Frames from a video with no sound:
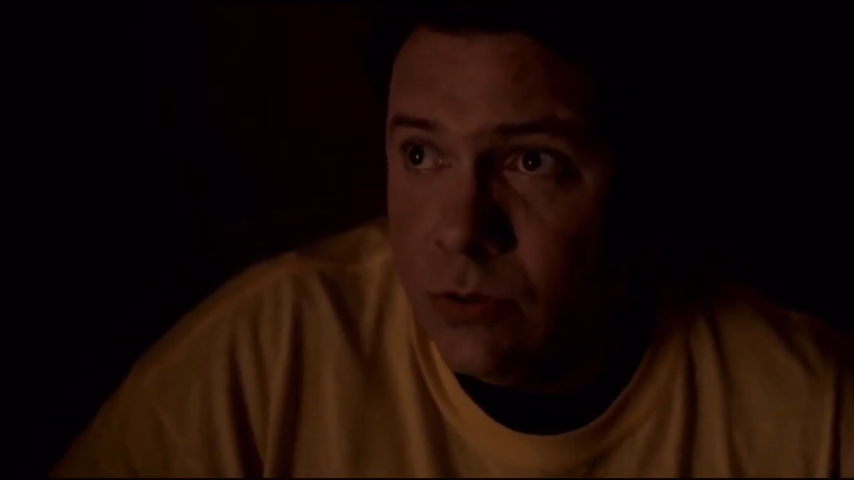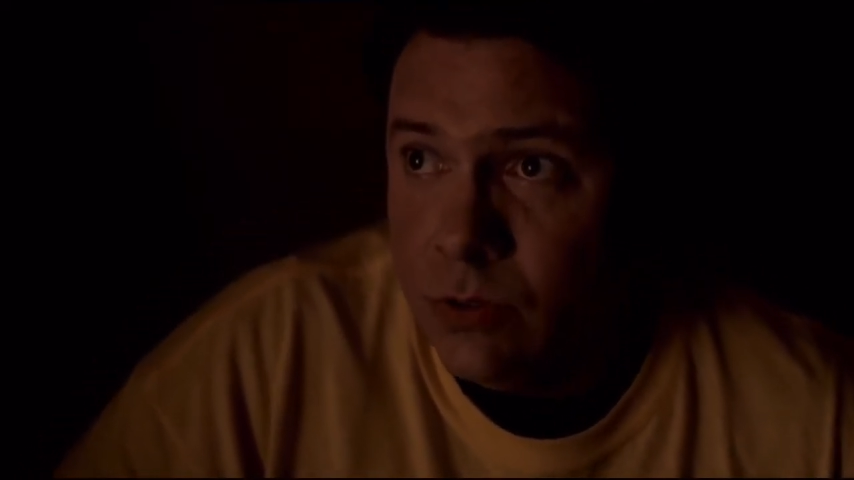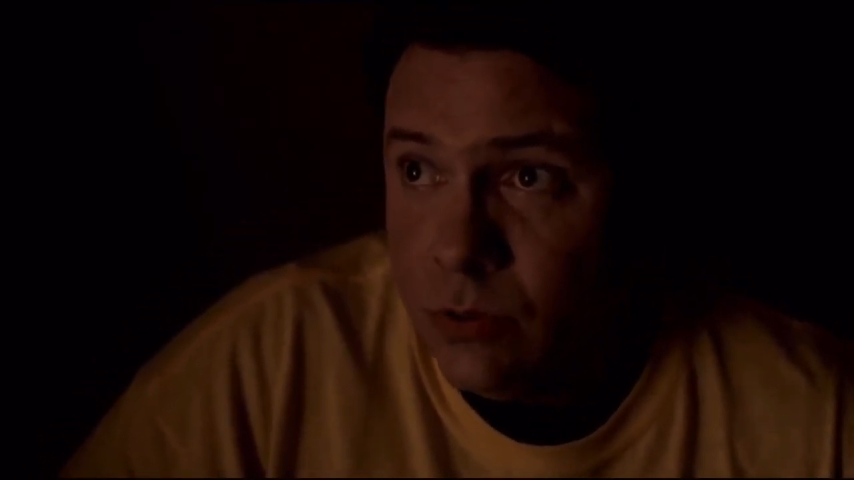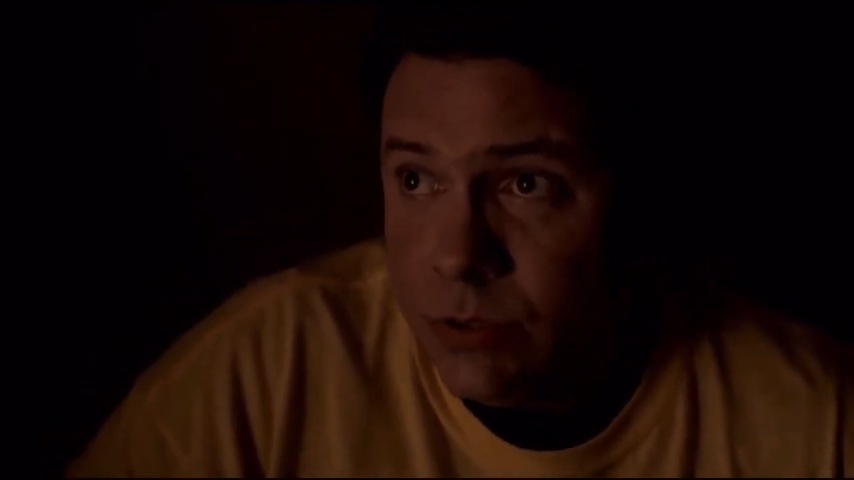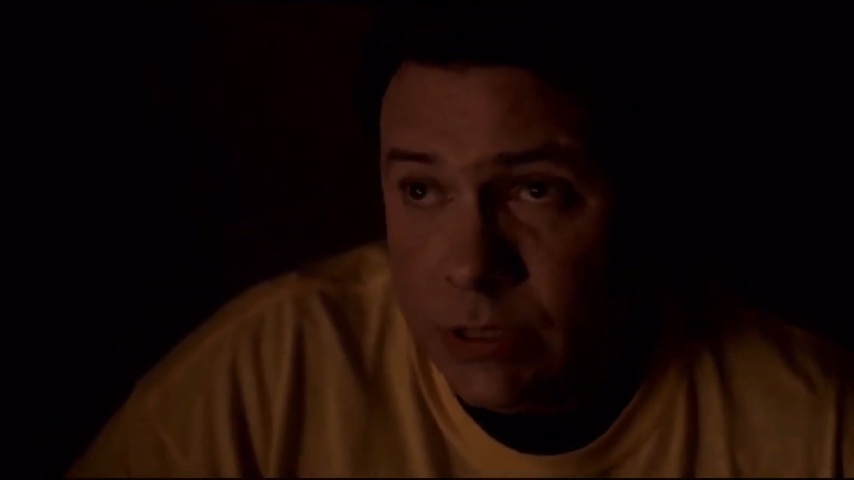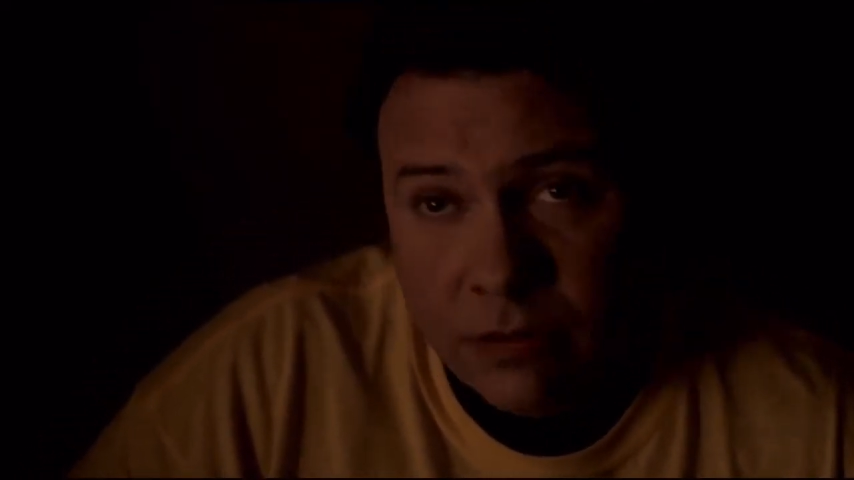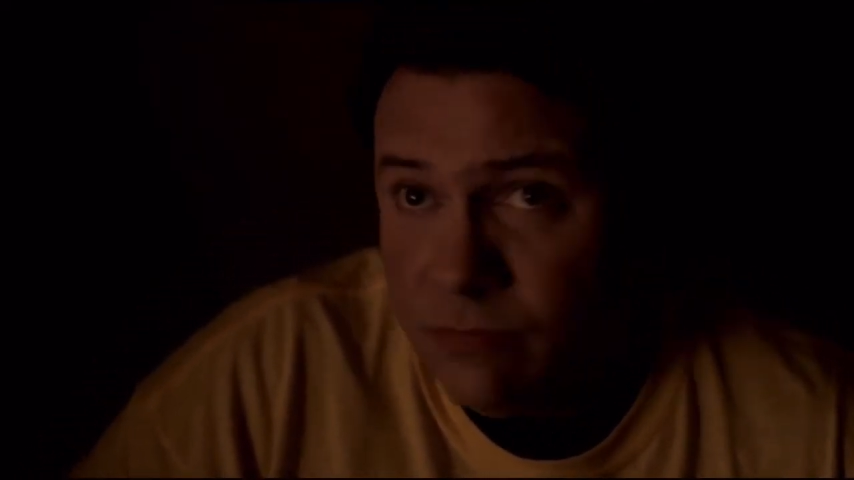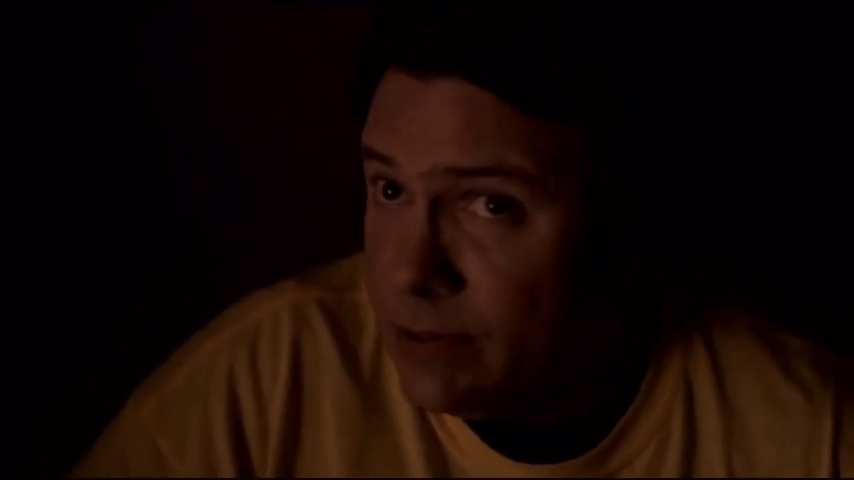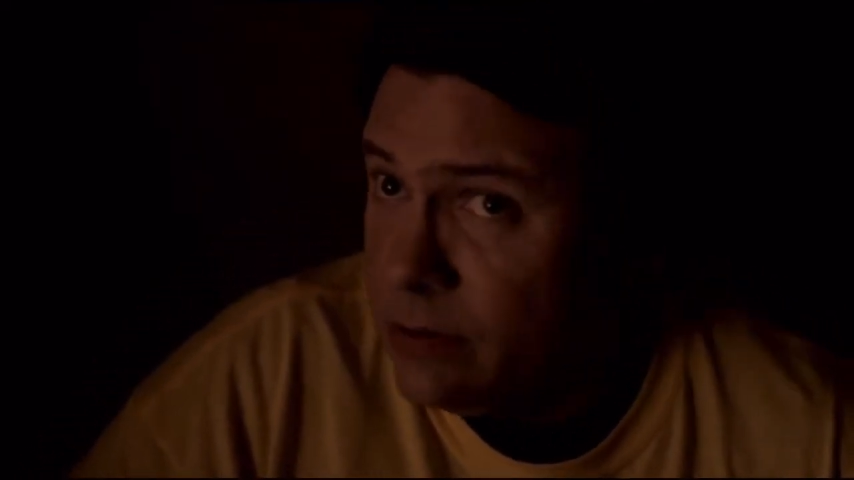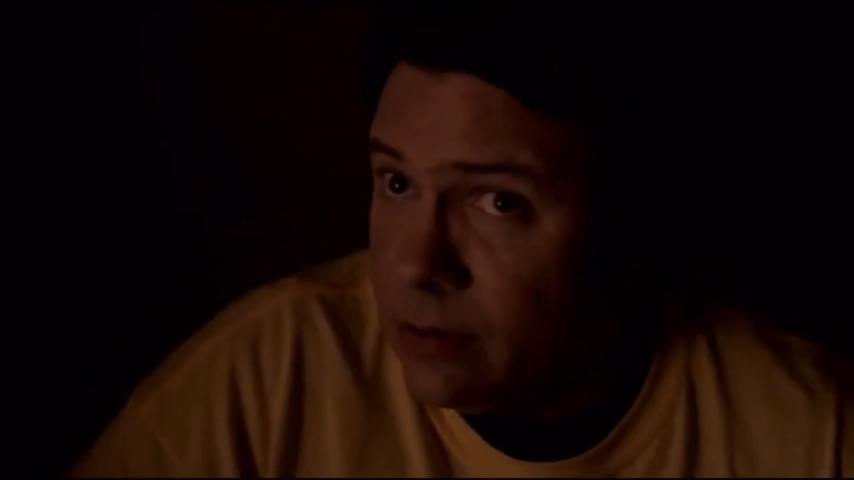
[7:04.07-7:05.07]
the losing didn't
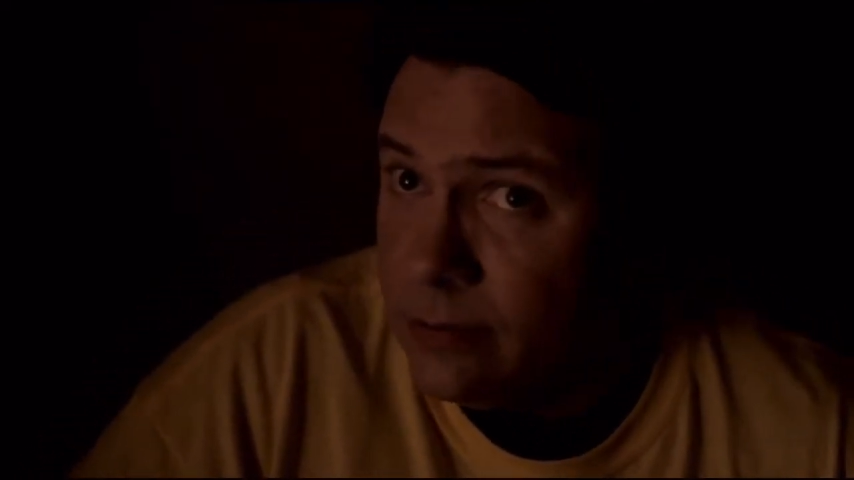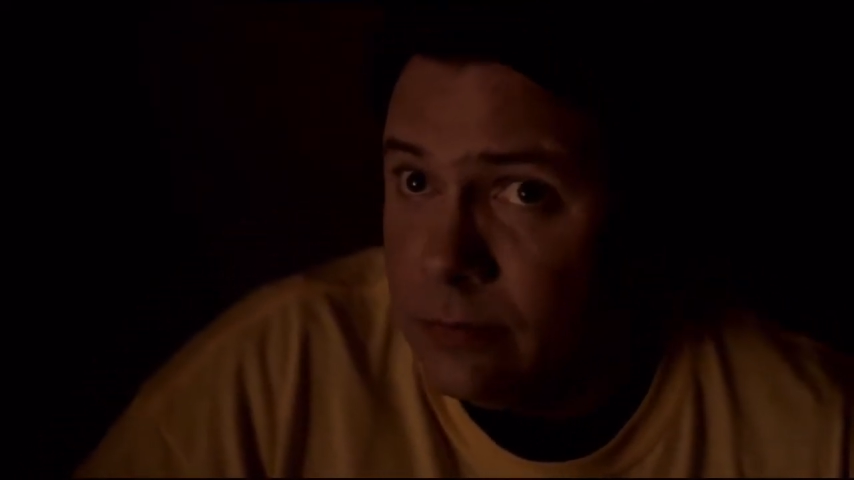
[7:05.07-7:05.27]
feel good.